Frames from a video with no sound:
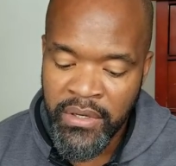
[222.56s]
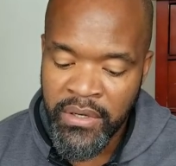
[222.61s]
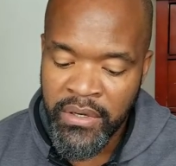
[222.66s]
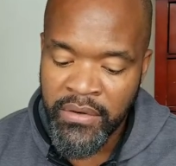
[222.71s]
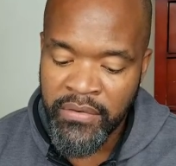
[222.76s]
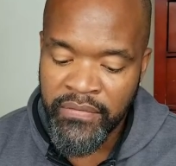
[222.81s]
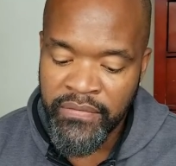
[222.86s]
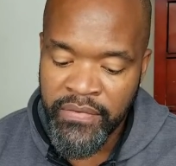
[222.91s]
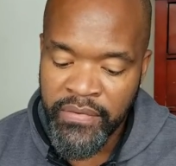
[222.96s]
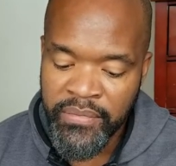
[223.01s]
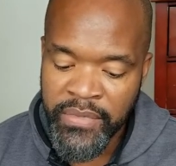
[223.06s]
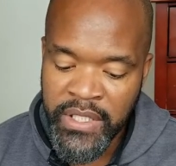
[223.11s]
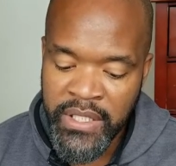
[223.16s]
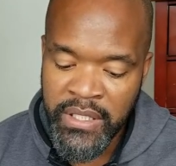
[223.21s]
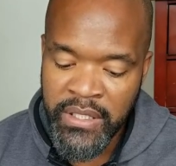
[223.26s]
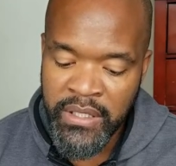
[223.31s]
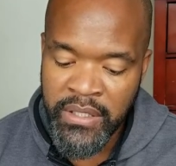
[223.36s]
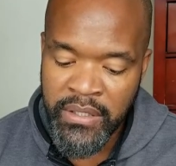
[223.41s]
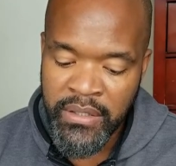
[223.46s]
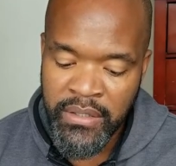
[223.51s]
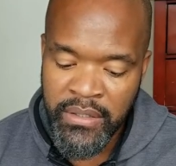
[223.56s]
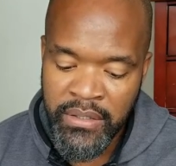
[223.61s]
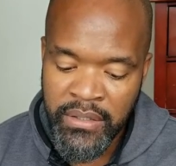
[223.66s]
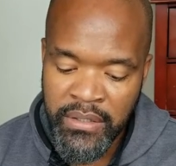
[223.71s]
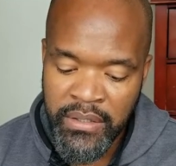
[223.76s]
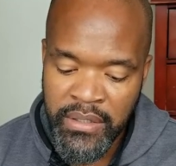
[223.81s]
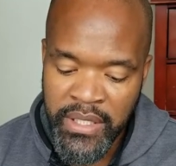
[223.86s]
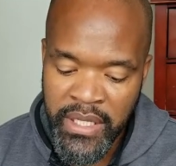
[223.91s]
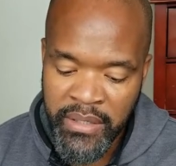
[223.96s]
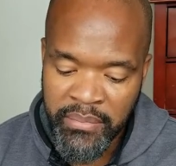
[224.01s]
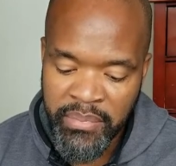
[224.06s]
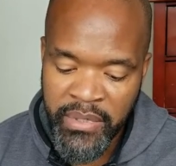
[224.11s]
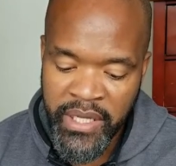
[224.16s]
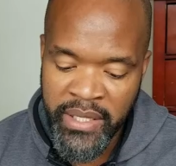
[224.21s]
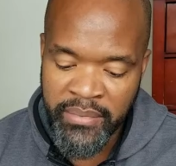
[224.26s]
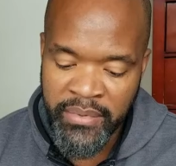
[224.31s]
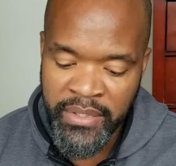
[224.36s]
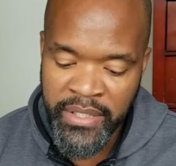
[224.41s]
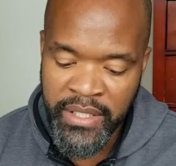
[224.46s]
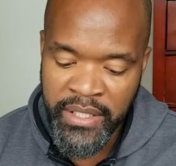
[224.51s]
From the Net
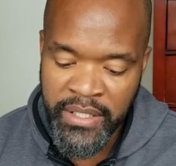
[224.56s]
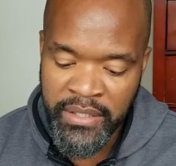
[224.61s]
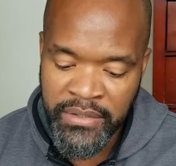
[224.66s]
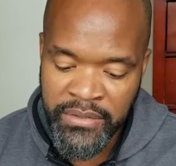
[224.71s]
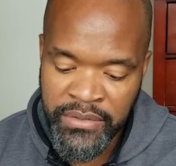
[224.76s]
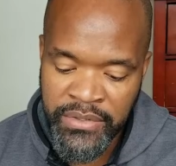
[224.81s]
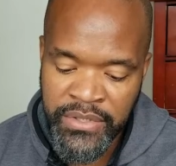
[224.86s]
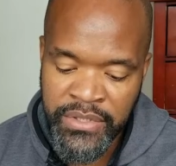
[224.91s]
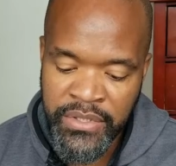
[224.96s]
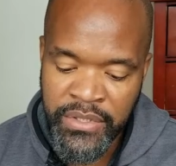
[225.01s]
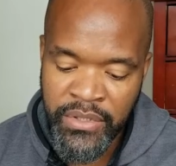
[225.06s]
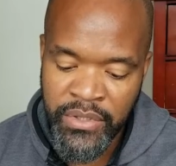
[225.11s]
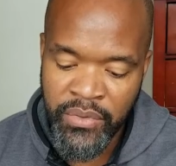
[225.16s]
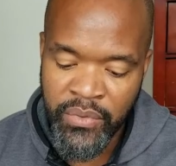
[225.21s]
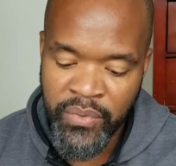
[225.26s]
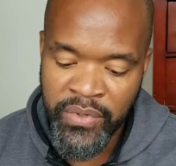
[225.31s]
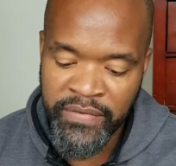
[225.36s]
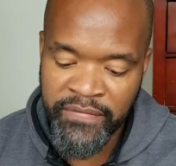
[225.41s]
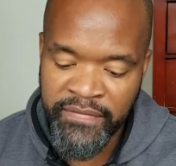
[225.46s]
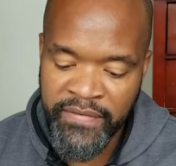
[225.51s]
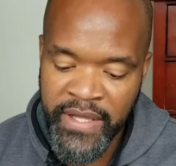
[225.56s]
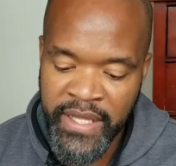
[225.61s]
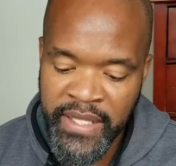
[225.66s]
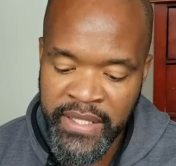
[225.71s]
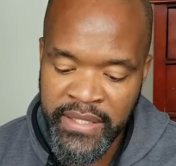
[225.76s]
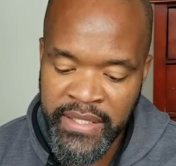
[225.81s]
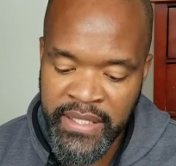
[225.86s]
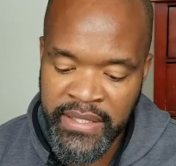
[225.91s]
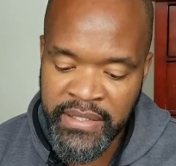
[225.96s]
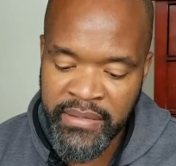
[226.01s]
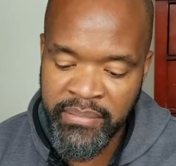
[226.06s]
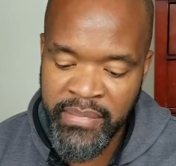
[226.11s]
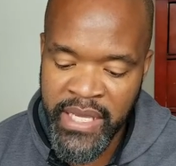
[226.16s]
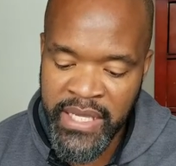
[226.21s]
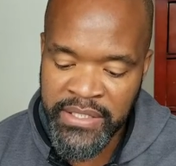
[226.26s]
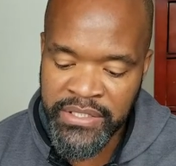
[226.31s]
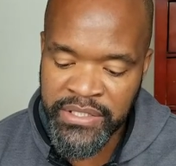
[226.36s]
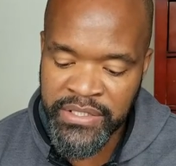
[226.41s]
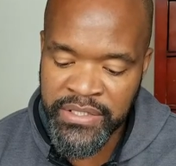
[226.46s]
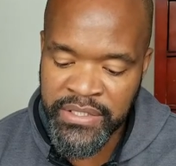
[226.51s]
Bible Hills, we find that the
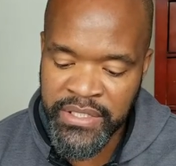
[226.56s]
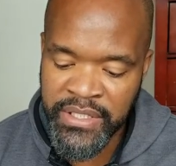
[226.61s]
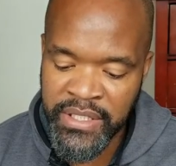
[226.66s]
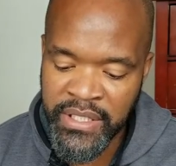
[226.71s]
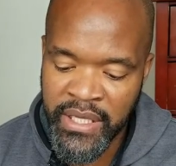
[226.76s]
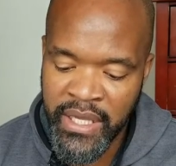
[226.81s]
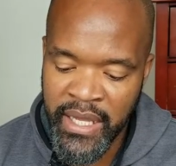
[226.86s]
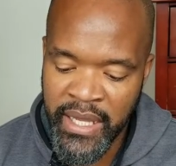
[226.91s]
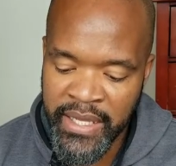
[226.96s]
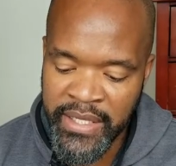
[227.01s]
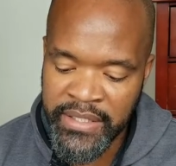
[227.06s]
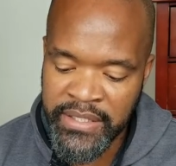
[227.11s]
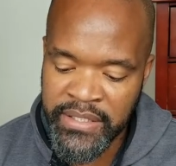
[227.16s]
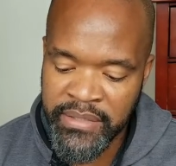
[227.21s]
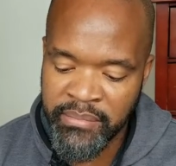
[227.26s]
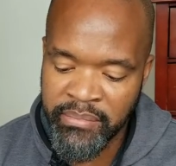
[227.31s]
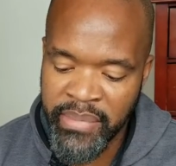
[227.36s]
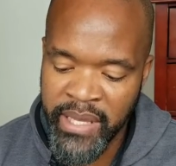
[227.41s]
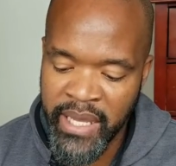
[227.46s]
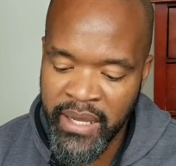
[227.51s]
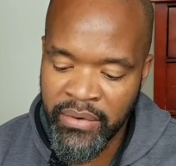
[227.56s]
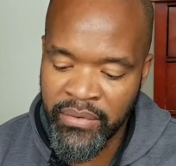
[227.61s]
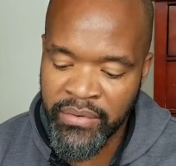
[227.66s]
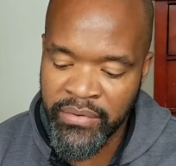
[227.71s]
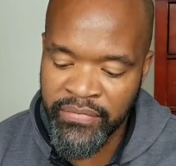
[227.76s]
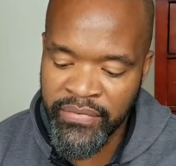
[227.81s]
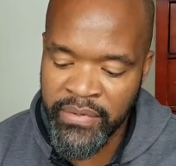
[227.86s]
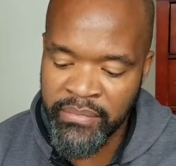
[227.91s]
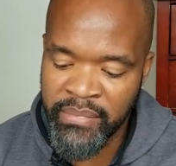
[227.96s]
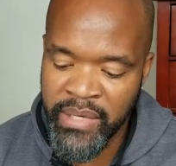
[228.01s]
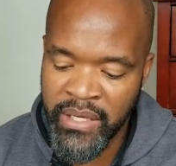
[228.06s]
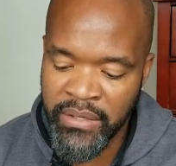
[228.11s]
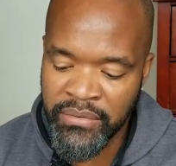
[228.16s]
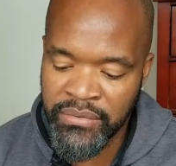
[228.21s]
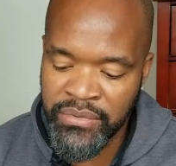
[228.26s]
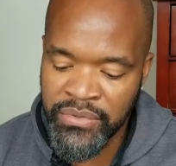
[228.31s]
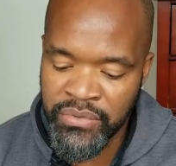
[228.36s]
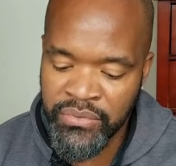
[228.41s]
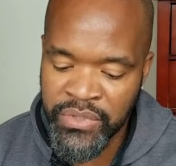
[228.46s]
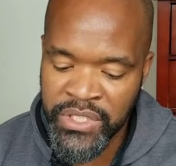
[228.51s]
majesty, height, and power of the
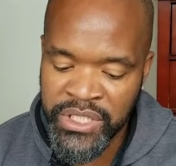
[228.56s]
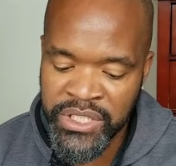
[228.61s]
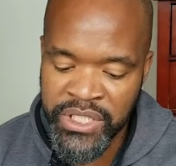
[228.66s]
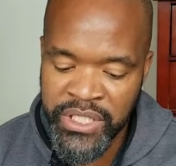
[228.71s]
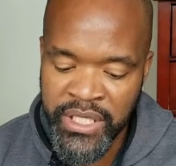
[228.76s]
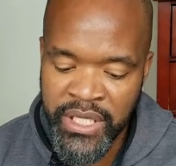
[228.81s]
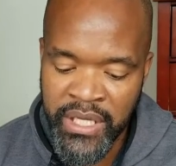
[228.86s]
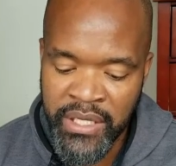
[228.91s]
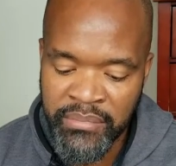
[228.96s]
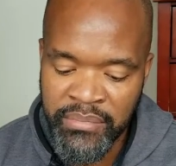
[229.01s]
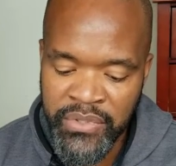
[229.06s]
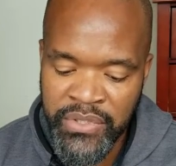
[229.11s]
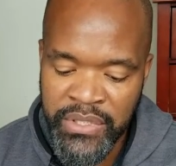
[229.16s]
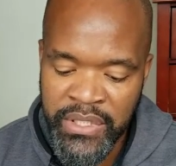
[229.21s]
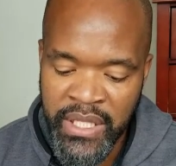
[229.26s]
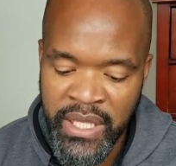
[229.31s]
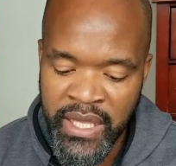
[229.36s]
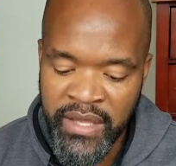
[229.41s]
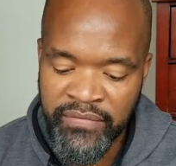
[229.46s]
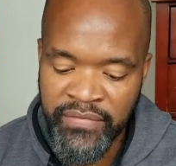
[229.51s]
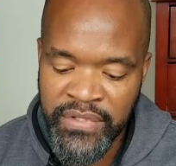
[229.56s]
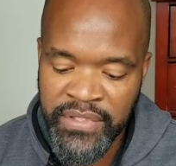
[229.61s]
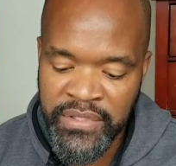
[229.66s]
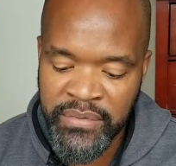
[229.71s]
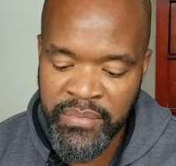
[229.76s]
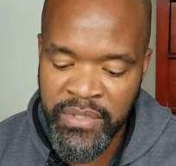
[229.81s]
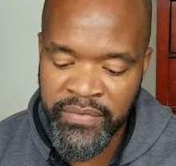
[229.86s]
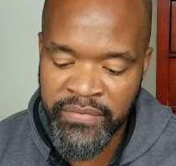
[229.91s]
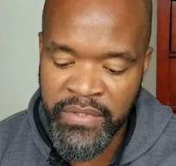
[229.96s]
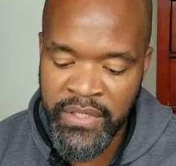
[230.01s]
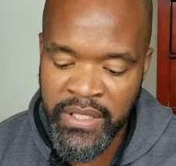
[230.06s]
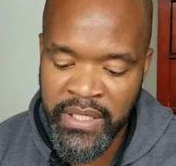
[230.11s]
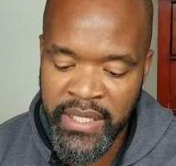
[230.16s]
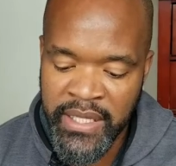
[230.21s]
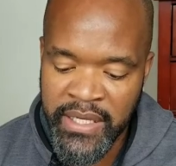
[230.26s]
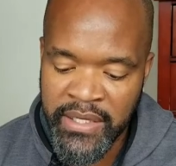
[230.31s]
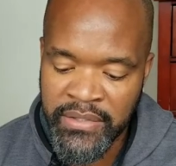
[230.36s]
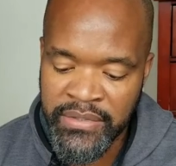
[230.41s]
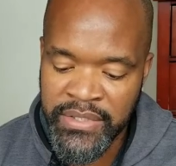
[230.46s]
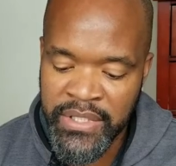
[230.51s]
mountains reaching up to the heavens above the
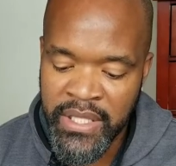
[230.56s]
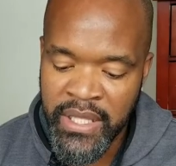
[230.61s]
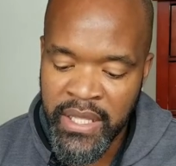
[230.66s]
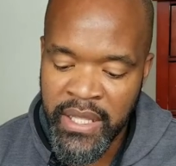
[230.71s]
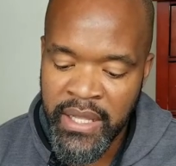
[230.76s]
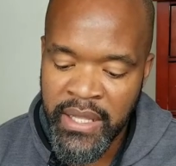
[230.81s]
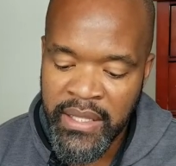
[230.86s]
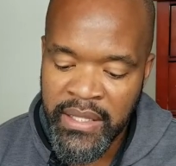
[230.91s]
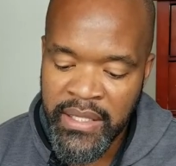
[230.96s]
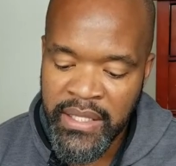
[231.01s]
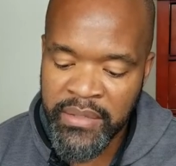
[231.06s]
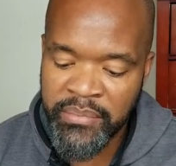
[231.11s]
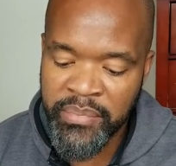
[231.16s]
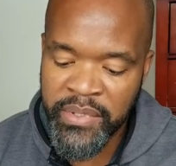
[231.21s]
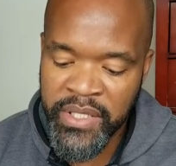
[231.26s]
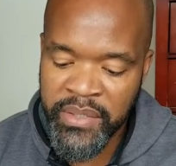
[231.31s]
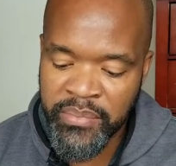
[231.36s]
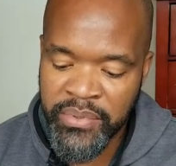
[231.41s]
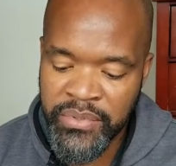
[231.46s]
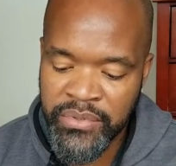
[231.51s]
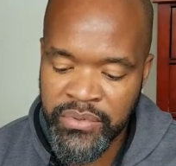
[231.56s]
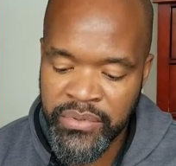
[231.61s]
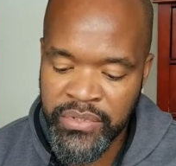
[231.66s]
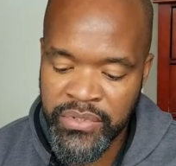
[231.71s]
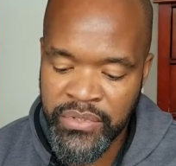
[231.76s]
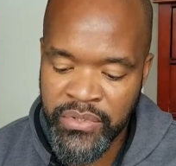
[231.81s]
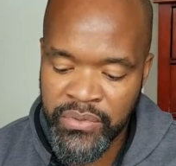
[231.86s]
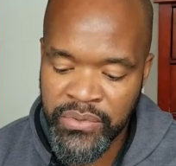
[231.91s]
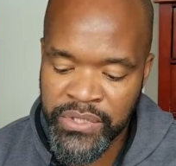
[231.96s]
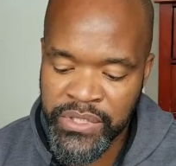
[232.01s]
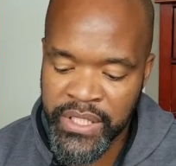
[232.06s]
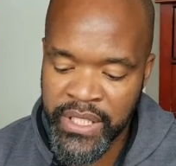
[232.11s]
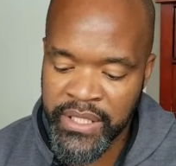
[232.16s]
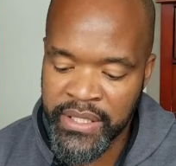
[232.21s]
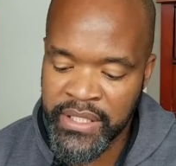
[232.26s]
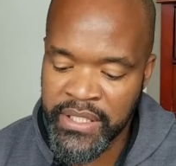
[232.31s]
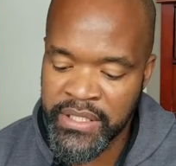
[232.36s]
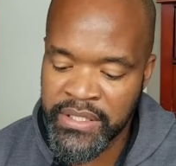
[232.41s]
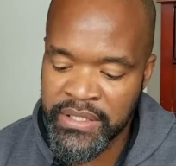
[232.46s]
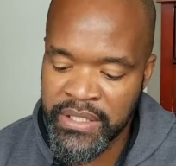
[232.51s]
clouds led people to associate
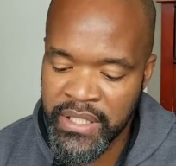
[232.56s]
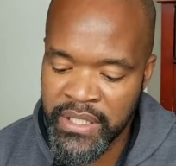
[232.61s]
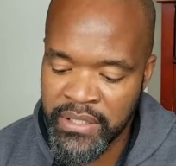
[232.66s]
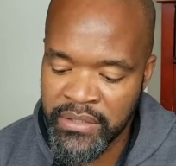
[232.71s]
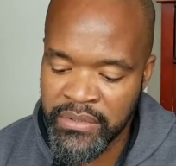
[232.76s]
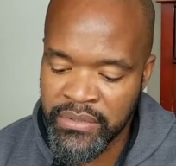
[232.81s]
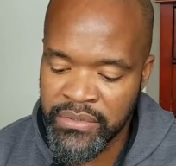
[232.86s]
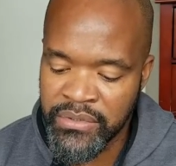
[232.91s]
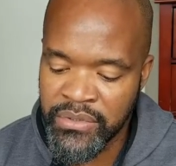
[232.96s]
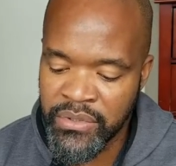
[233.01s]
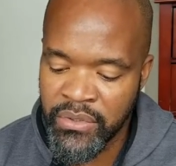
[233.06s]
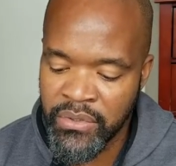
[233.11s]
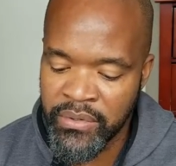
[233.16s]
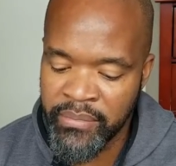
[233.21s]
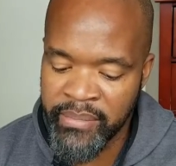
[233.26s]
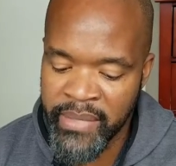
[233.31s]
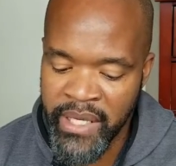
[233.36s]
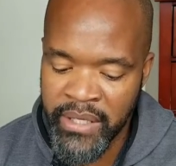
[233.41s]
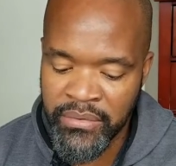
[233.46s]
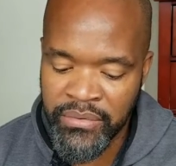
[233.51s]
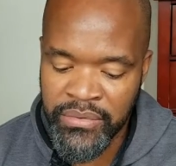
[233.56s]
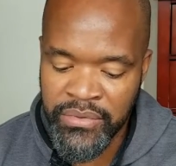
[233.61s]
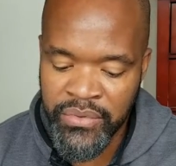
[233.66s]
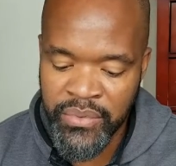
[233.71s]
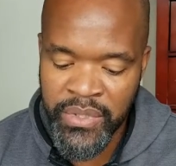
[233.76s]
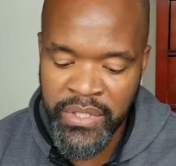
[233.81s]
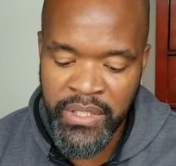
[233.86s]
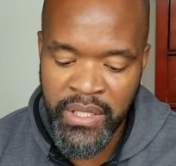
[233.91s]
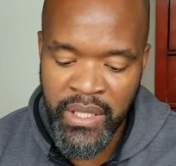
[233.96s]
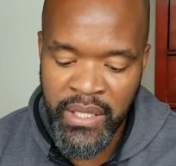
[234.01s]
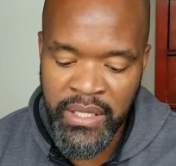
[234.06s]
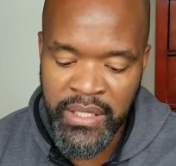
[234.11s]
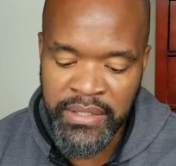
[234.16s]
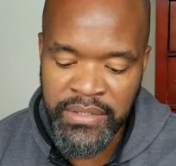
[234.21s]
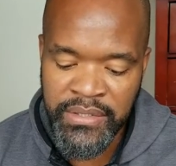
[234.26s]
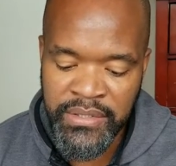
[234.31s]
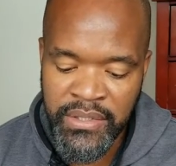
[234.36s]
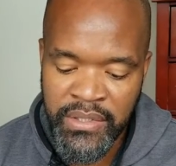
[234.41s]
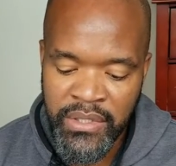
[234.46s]
these hills or mountains with gods.